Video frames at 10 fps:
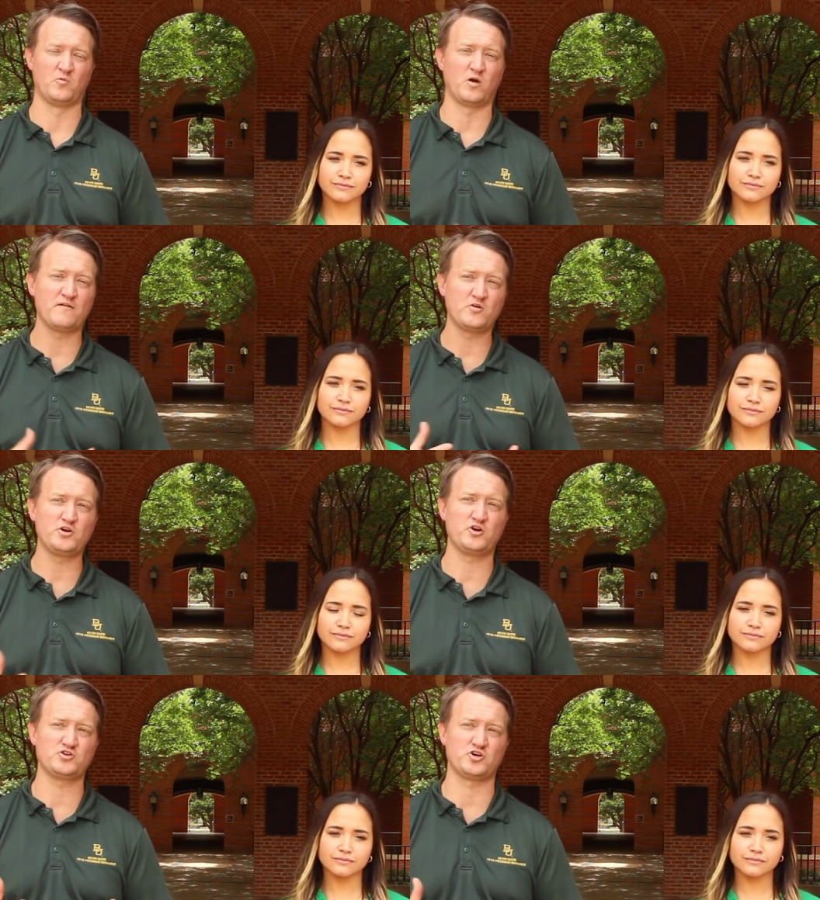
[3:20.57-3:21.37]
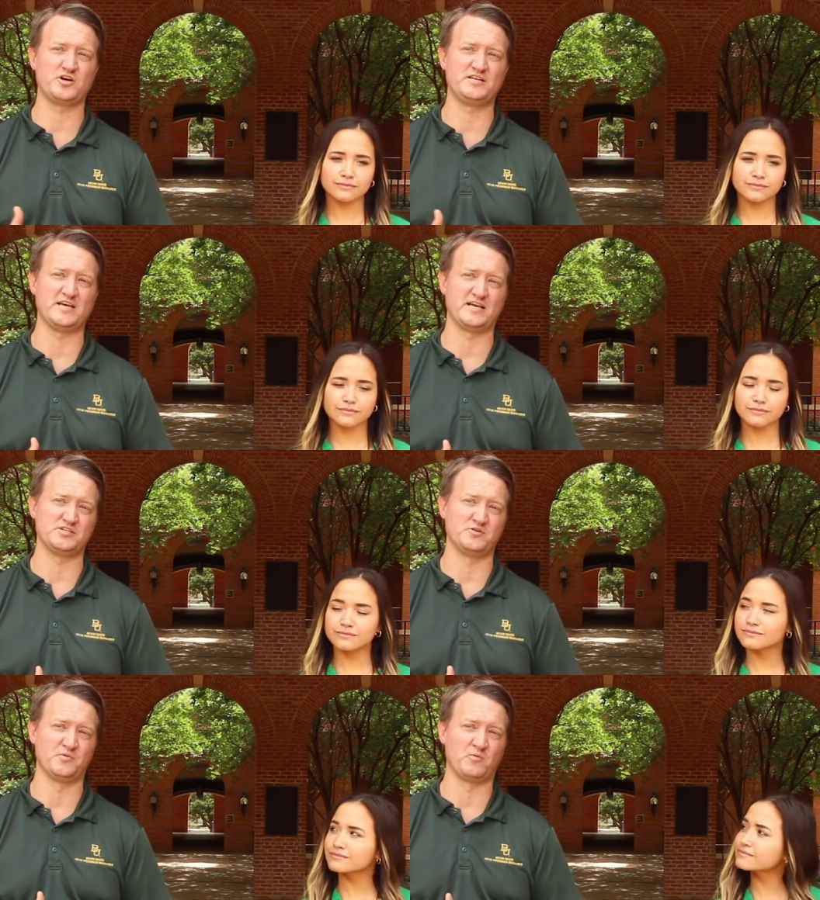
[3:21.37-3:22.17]
Speaker 1: Wherever your journey
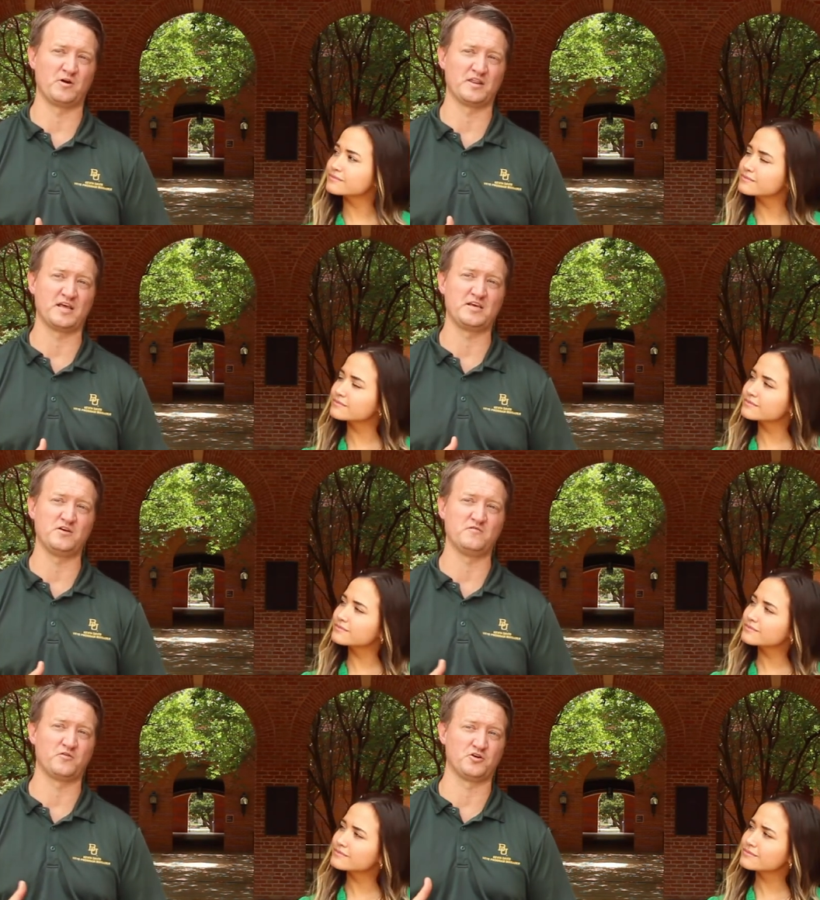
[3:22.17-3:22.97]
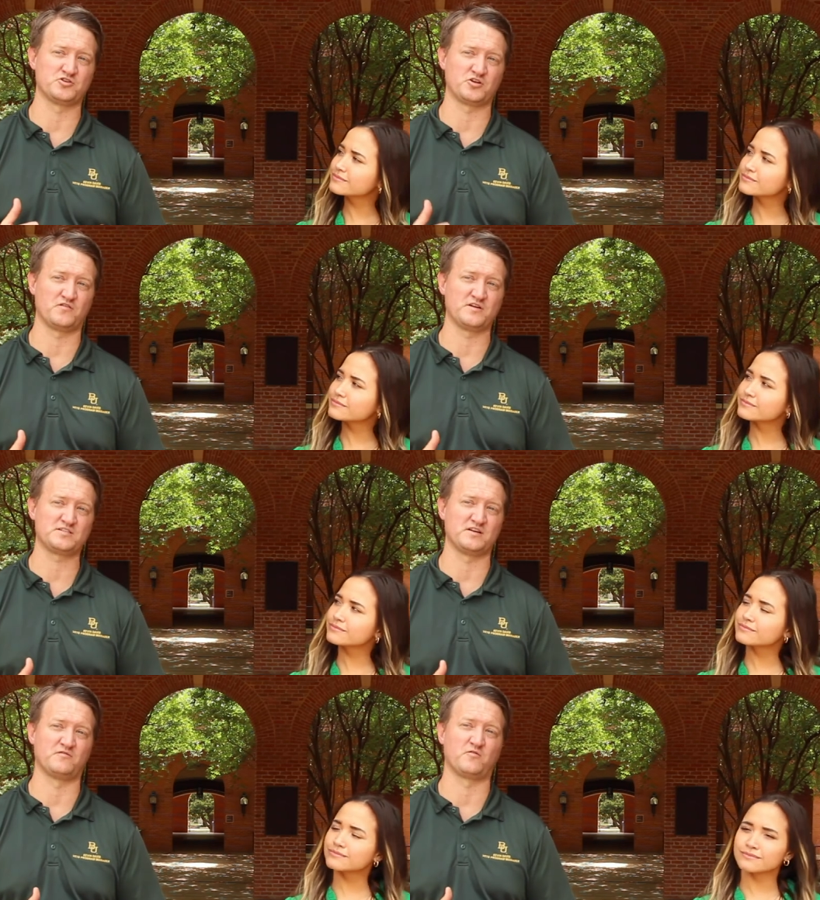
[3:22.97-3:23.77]
takes you, we want to thank you for your
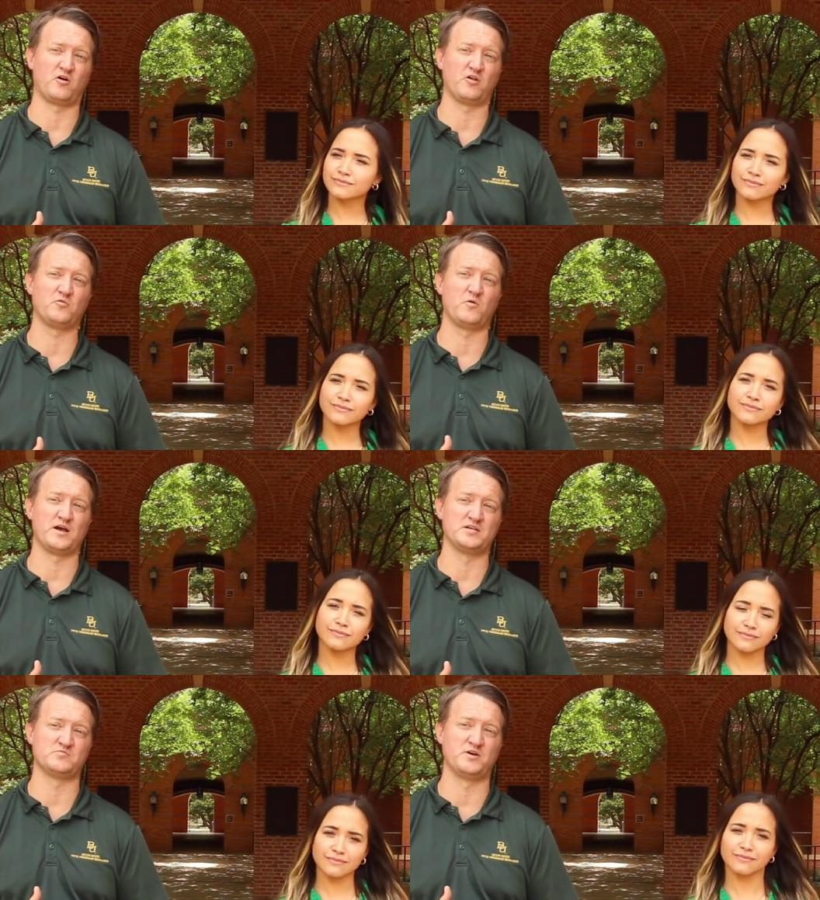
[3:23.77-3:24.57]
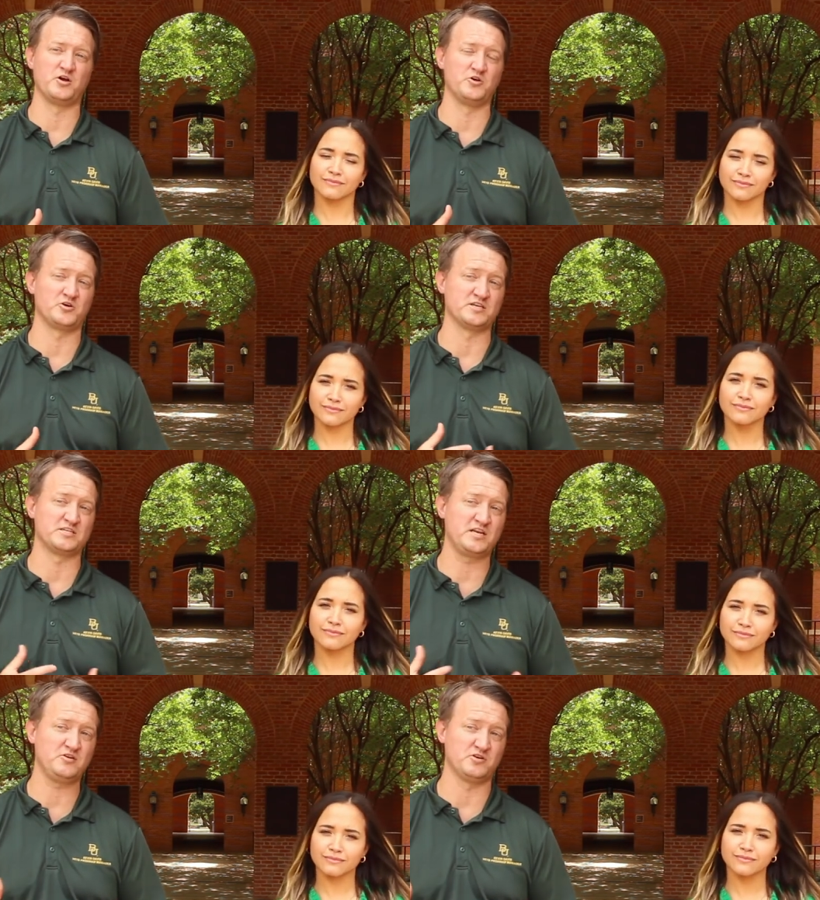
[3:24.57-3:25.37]
service and for all the ways we know you
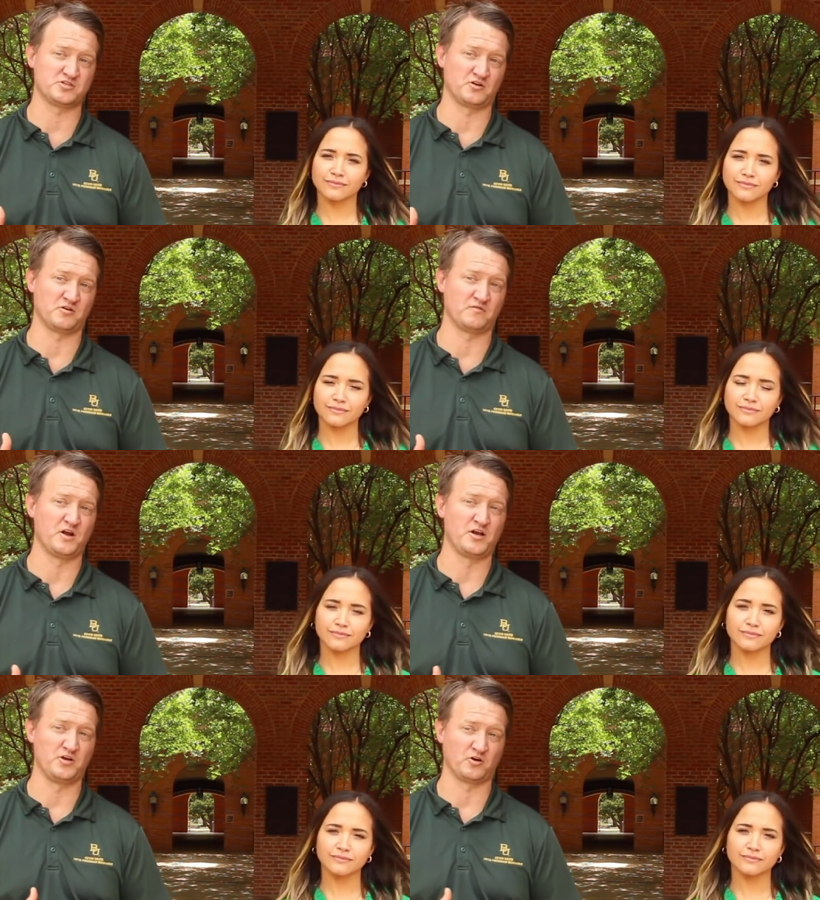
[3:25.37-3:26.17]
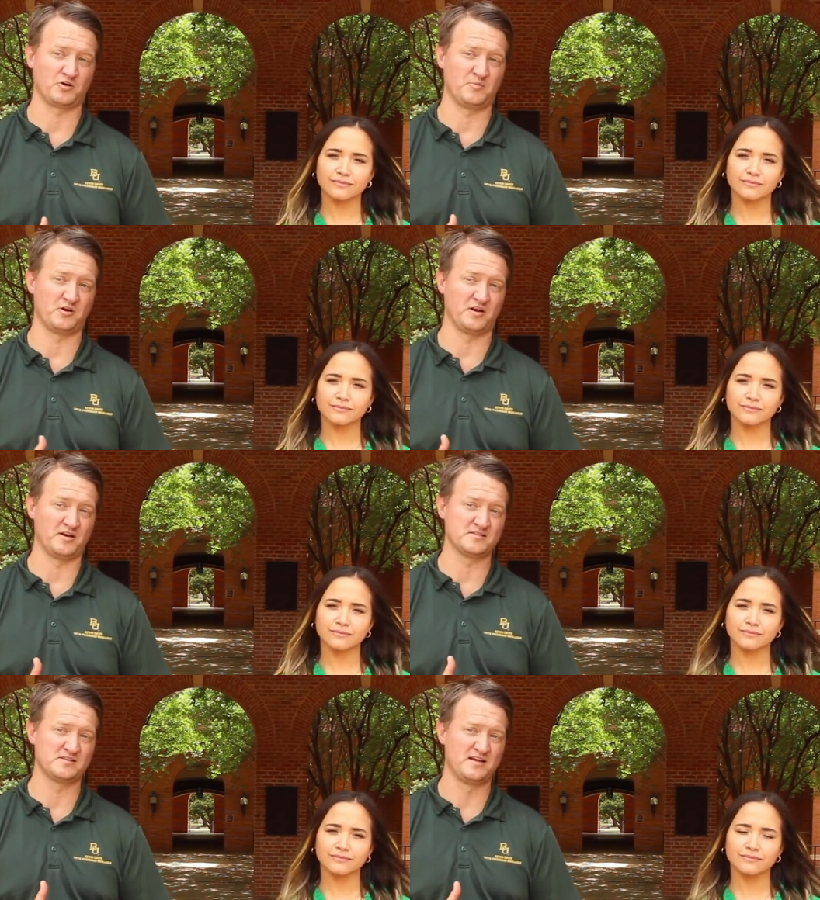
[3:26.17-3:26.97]
continue to serve your
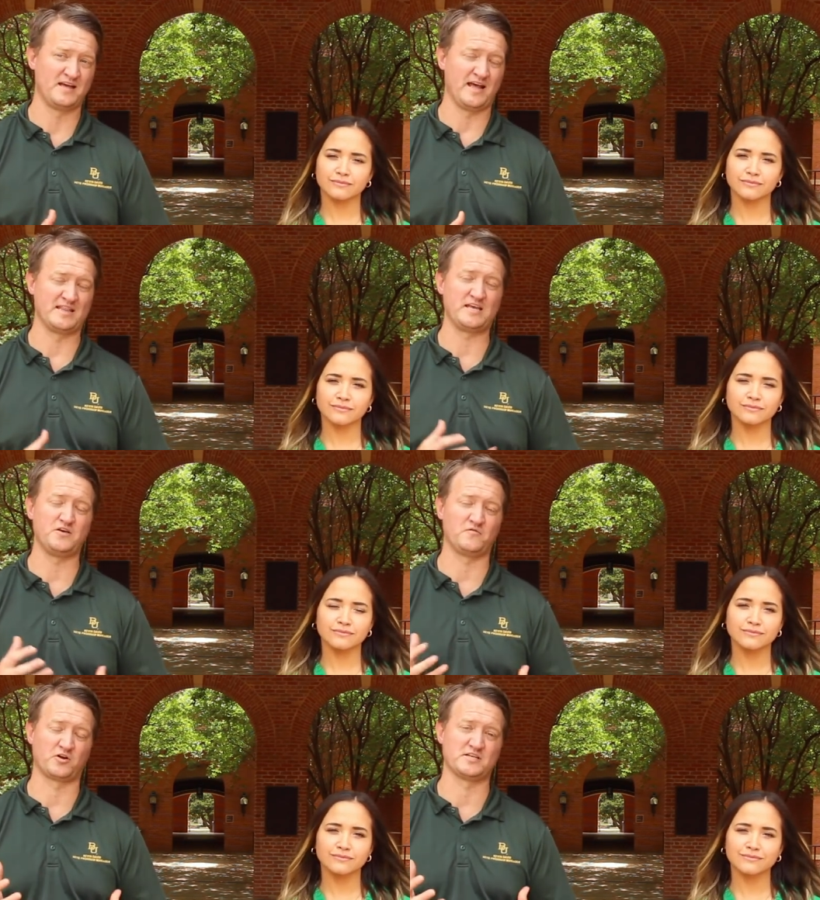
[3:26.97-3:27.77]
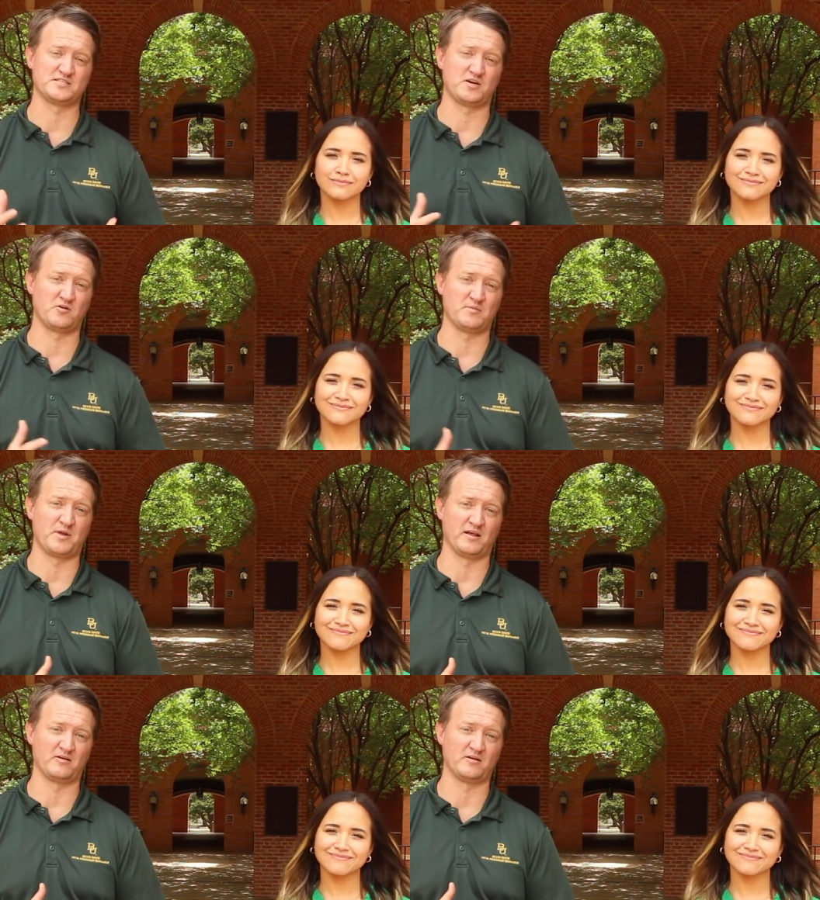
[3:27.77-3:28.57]
communities. And thank you for considering
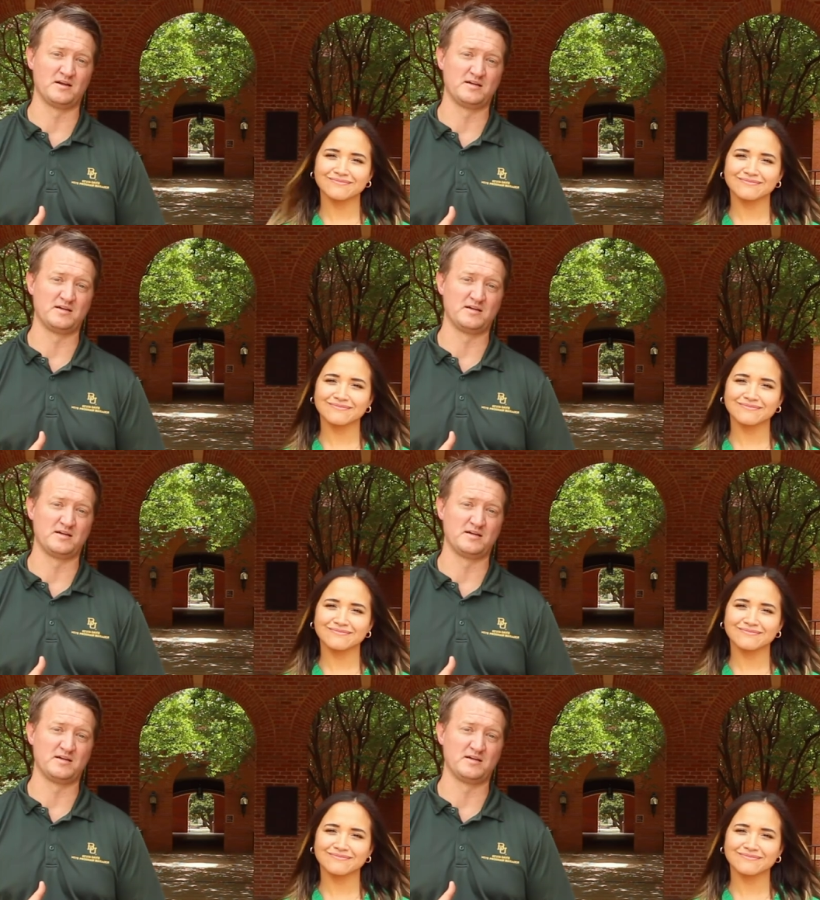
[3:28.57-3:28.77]
Baylor.